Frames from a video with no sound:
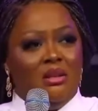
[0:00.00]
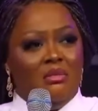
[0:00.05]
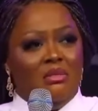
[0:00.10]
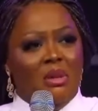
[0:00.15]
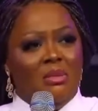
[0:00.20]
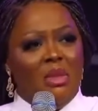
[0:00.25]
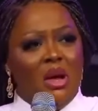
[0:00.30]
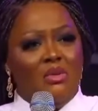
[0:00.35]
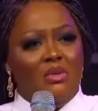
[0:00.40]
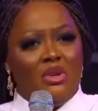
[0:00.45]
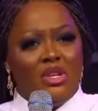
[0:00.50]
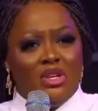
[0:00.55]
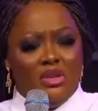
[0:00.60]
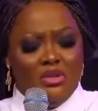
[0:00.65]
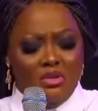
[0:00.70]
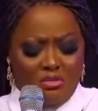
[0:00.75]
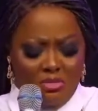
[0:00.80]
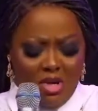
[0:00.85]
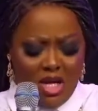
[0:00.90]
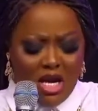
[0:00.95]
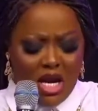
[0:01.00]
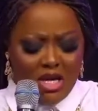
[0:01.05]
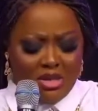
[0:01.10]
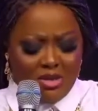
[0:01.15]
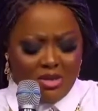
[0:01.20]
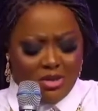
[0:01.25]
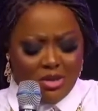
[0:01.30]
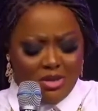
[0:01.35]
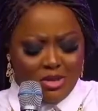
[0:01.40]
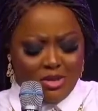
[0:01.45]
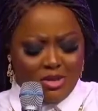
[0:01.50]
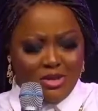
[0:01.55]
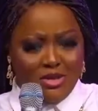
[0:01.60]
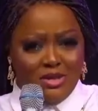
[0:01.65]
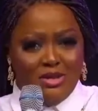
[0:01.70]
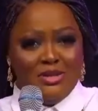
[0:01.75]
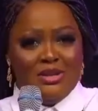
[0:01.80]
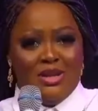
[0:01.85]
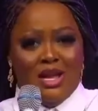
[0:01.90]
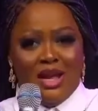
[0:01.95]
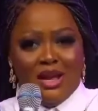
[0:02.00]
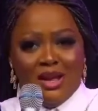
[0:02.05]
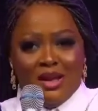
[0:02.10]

Mama will kill you. Make I see your results.